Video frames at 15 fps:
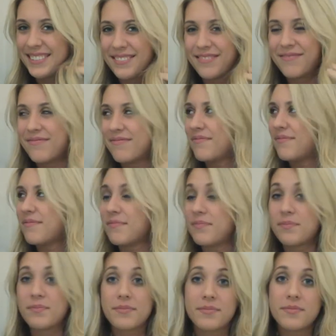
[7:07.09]

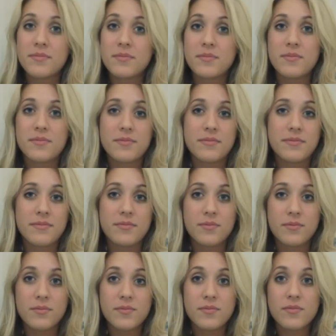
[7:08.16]

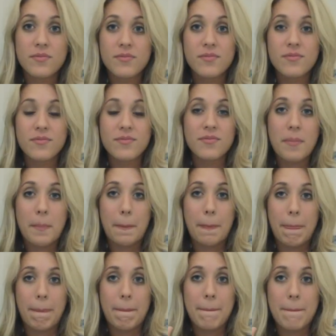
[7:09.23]

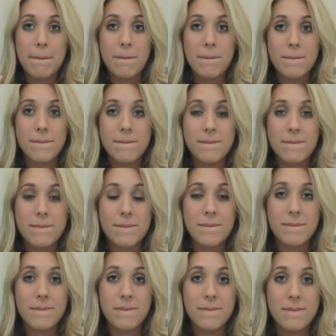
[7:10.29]

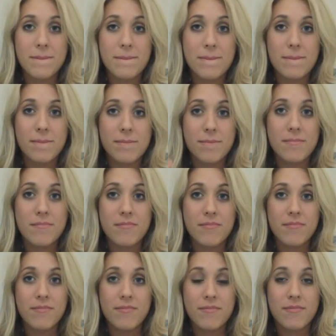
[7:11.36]

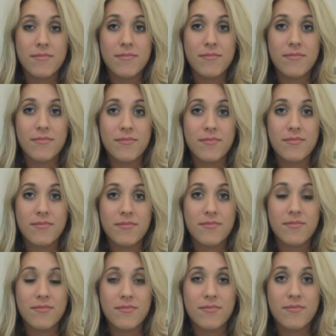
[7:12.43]

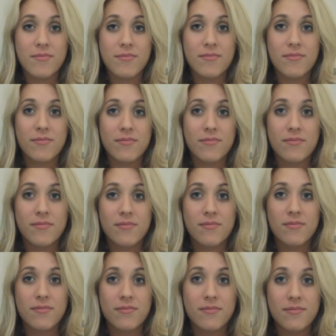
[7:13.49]

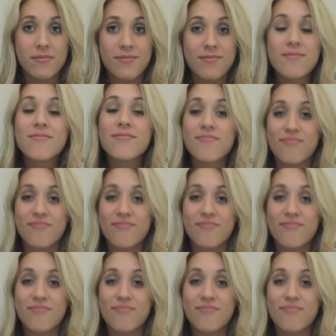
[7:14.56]
(not speaking)